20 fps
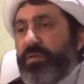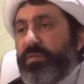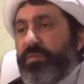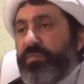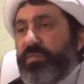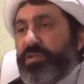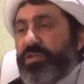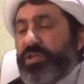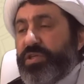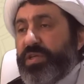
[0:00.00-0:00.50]

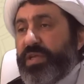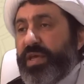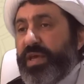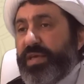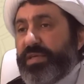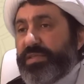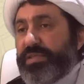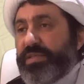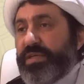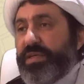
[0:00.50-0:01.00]
which in
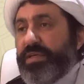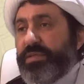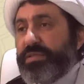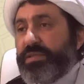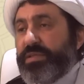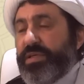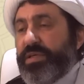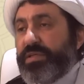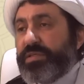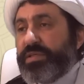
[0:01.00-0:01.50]
essence
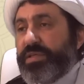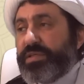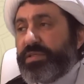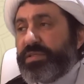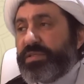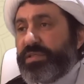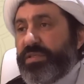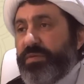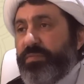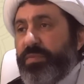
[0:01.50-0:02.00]
is
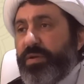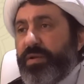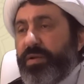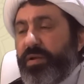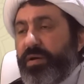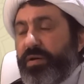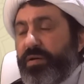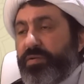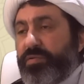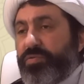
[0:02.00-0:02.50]

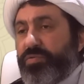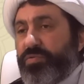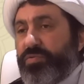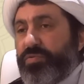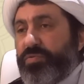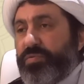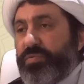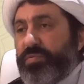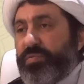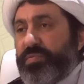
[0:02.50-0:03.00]
similar
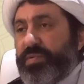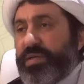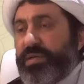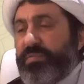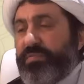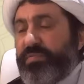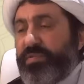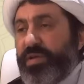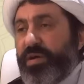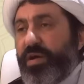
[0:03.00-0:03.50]
to
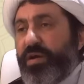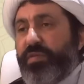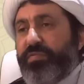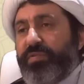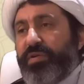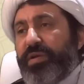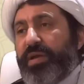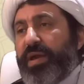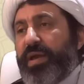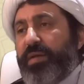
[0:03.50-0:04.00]
when we are
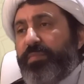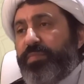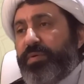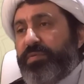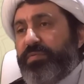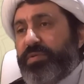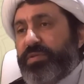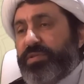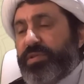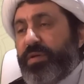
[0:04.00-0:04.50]
very happy
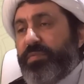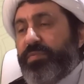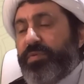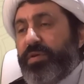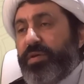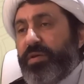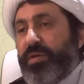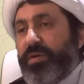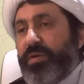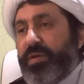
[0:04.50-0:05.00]
with
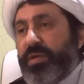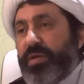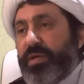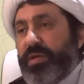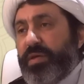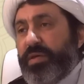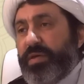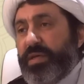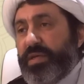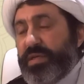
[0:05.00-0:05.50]
something
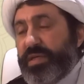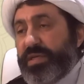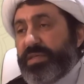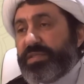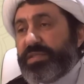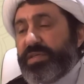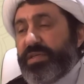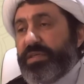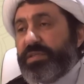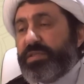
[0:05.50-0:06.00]
in
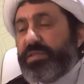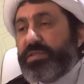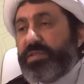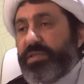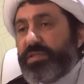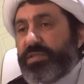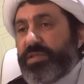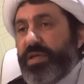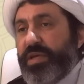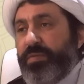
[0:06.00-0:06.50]
essence is
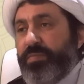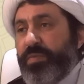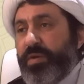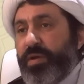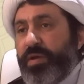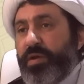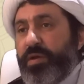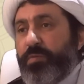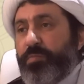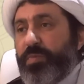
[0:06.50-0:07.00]
the same
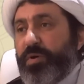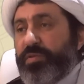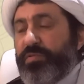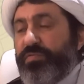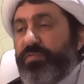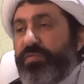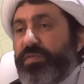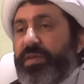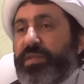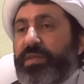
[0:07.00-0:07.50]
but
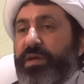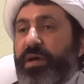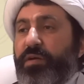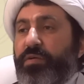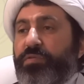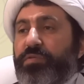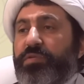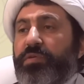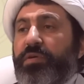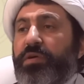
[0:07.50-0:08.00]

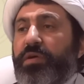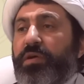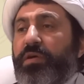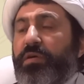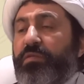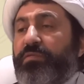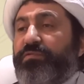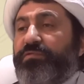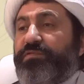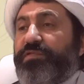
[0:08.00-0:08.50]
without
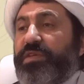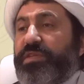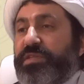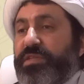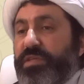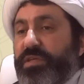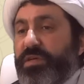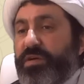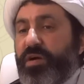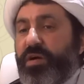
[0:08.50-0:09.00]

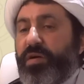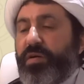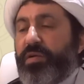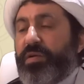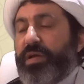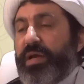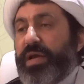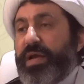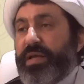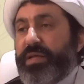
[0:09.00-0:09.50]

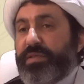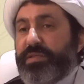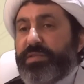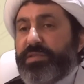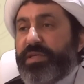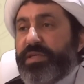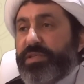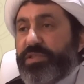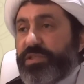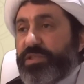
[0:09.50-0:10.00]
physical and
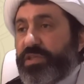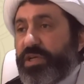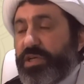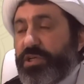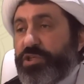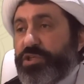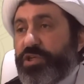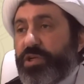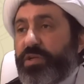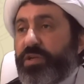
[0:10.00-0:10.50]

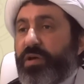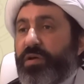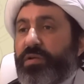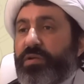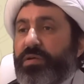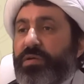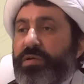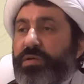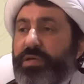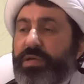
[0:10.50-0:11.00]

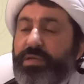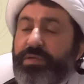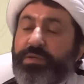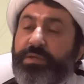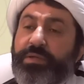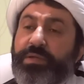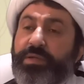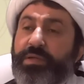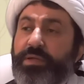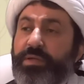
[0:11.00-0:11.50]
sensational
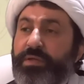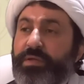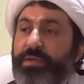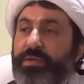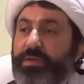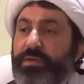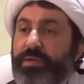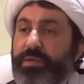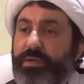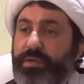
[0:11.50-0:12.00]

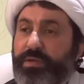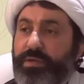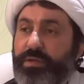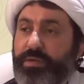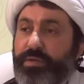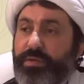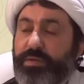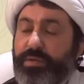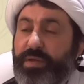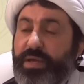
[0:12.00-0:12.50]

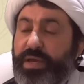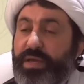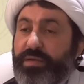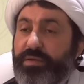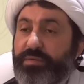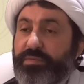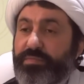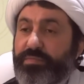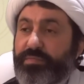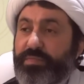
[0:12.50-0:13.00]
uh,
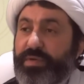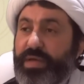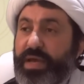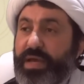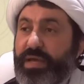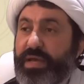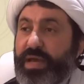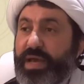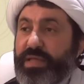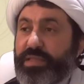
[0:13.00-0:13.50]

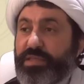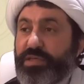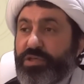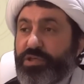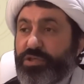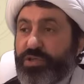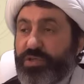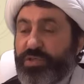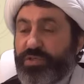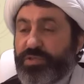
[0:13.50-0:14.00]

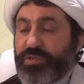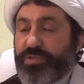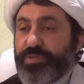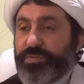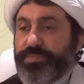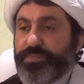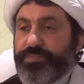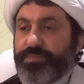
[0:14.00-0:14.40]
additions